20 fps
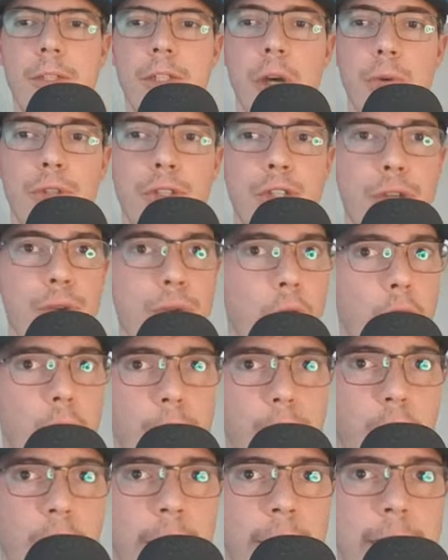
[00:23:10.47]
So 2
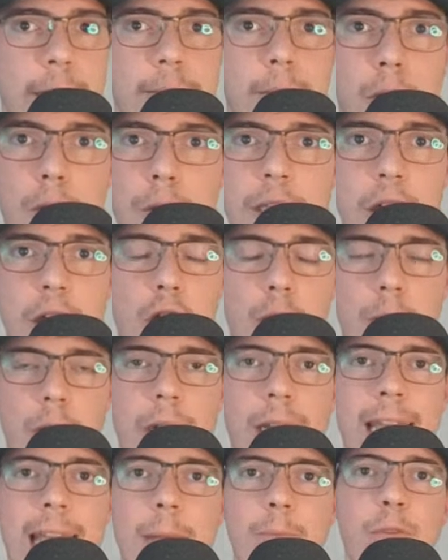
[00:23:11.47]
home runs, a
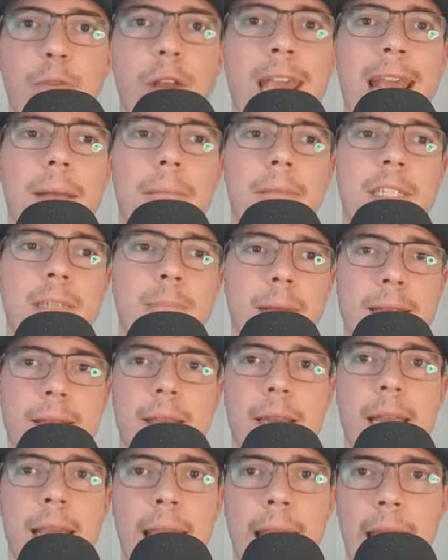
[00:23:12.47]
multi-home run game for Cam
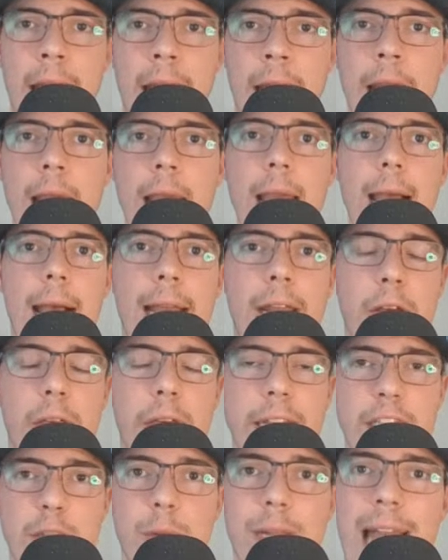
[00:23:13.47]
Smith. And again, I
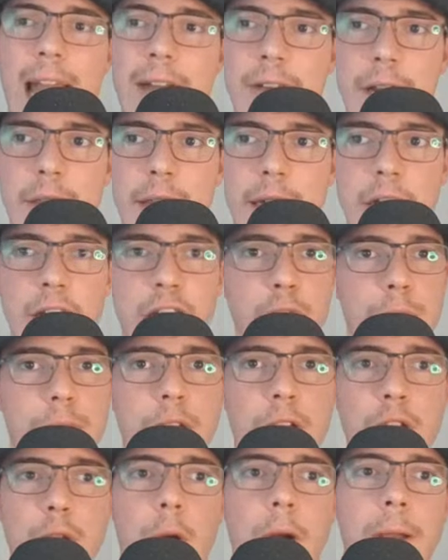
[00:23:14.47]
know that doesn't really have anything to do
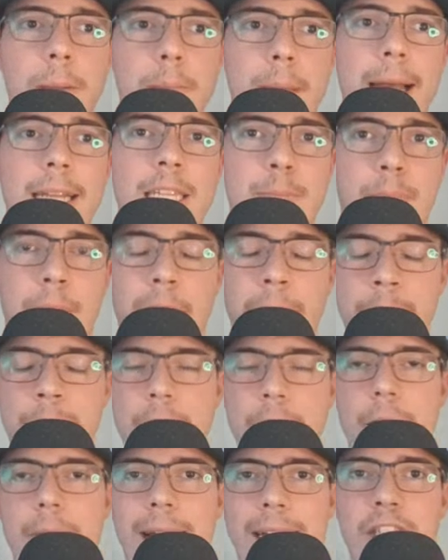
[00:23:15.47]
with the New York Mets,
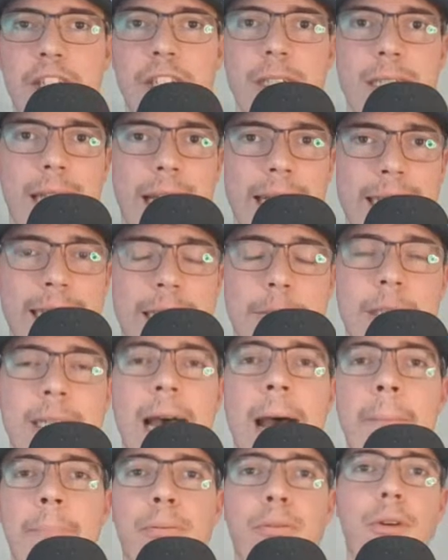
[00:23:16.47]
but that's just like some
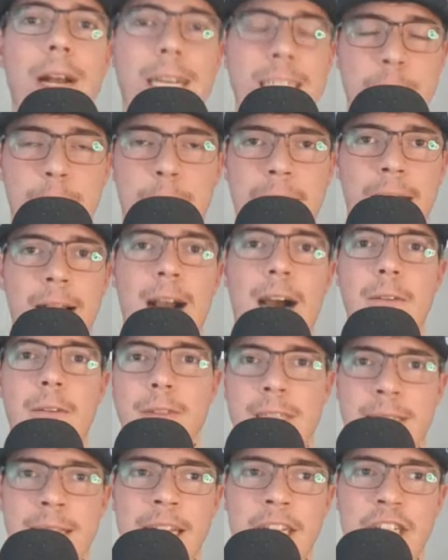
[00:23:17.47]
top prospect
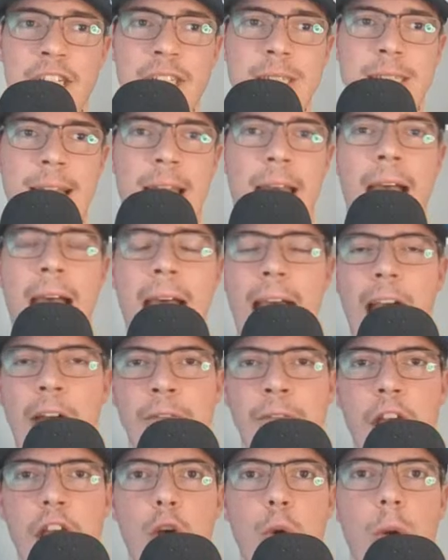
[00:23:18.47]
conversations to
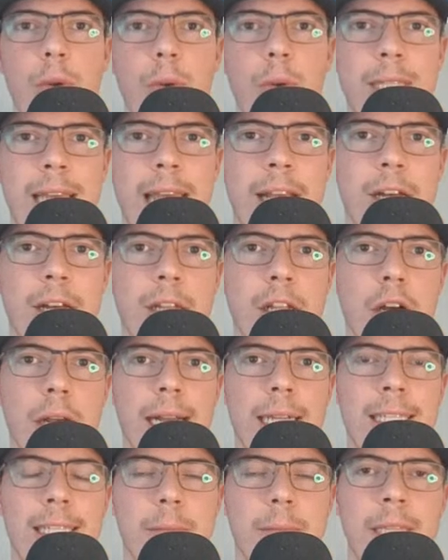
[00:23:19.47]
have when we take a
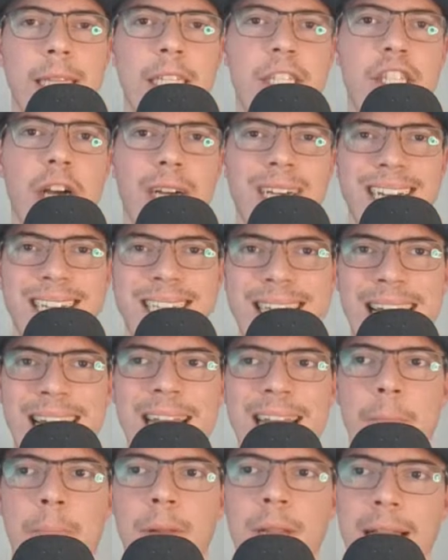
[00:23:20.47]
look at some of these young,
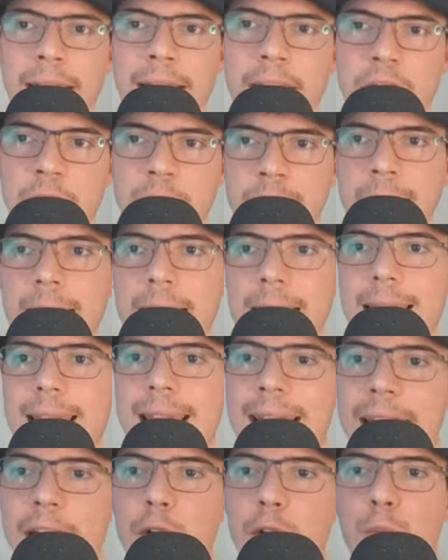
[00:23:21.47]
exciting players
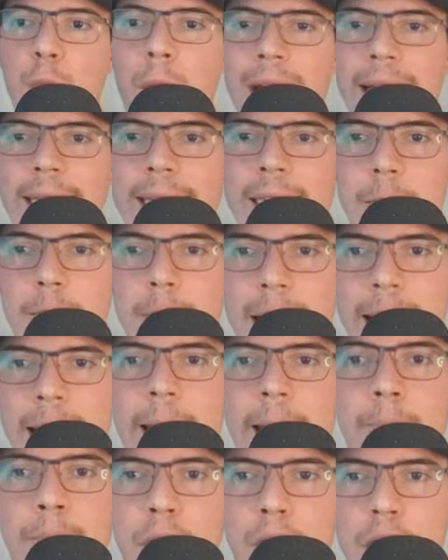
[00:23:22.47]
getting ready to
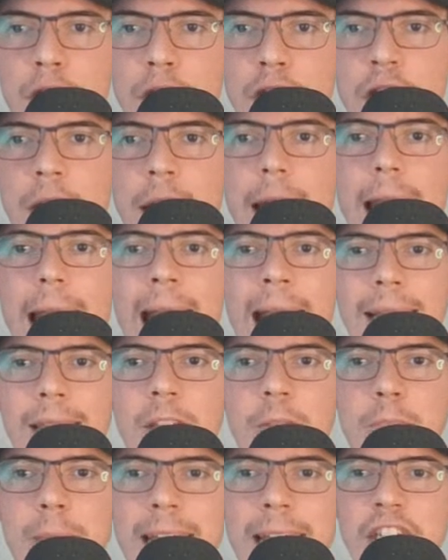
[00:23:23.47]
make a push
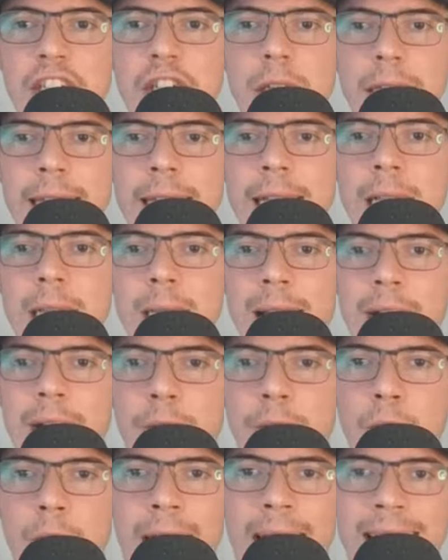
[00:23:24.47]
at the major league
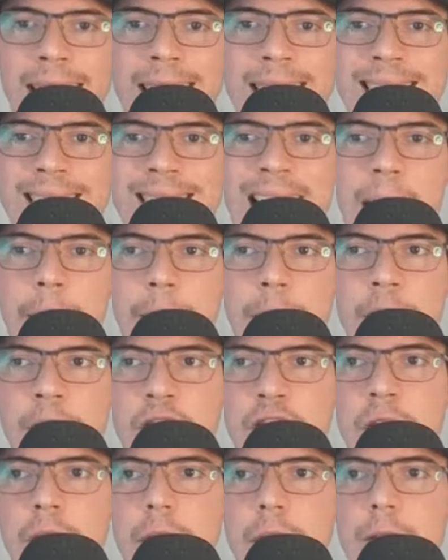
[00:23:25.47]
level and
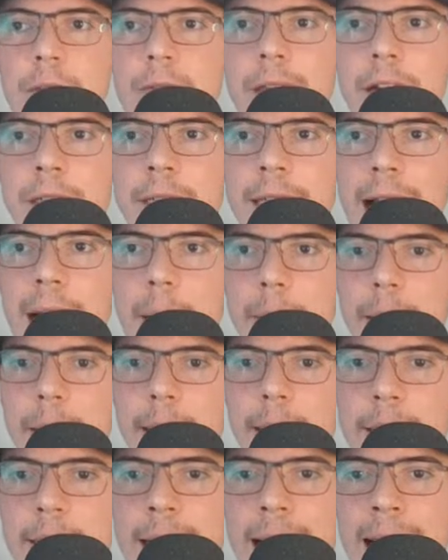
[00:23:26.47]
establish their
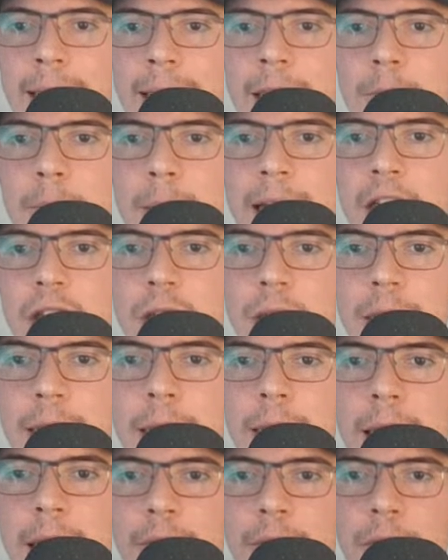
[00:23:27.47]
dominance at the major
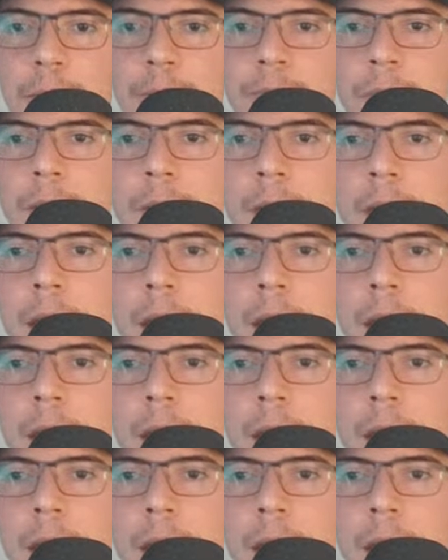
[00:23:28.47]
league level.